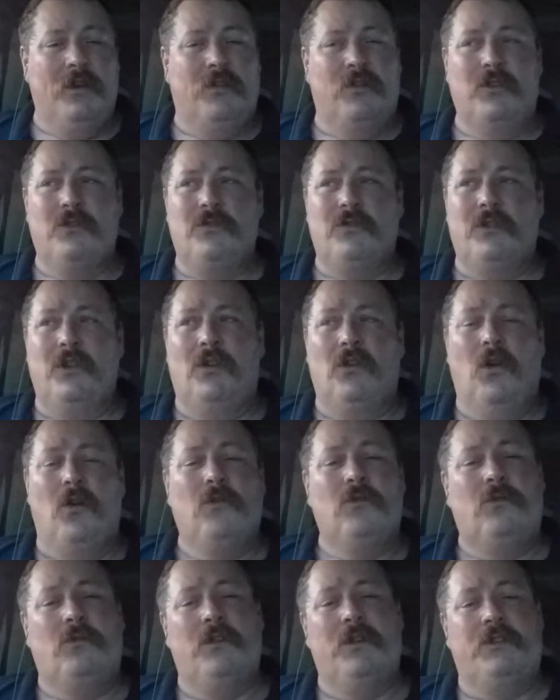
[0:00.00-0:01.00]
It's usually
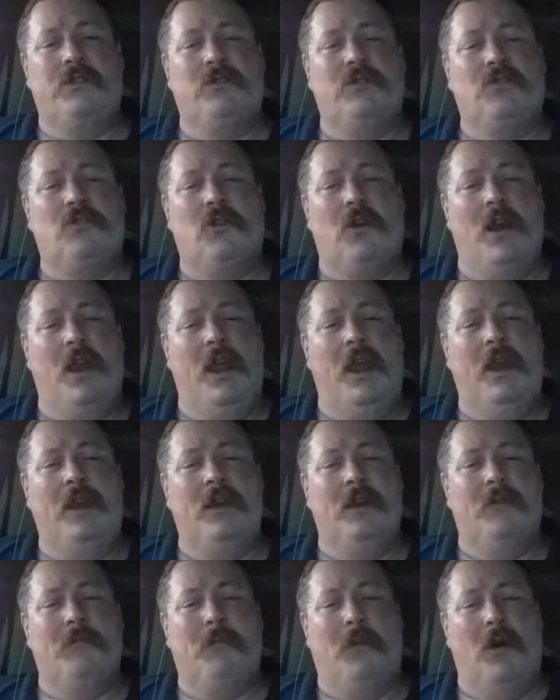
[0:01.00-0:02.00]
local. It's trade
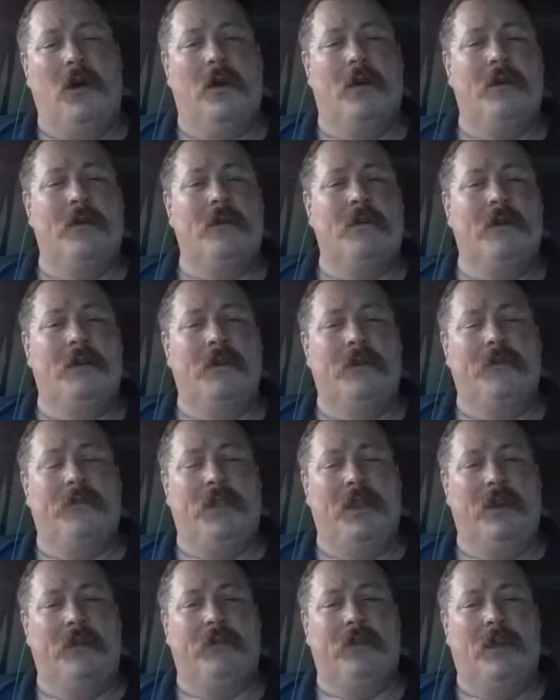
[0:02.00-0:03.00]
and barter and
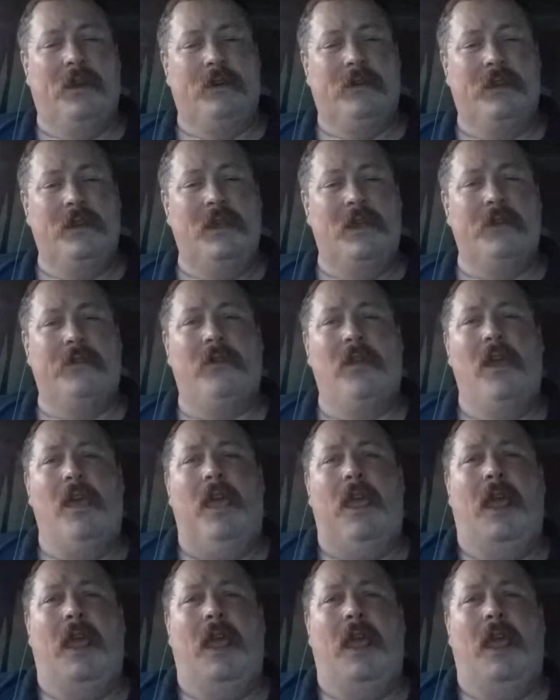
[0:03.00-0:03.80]
things like this.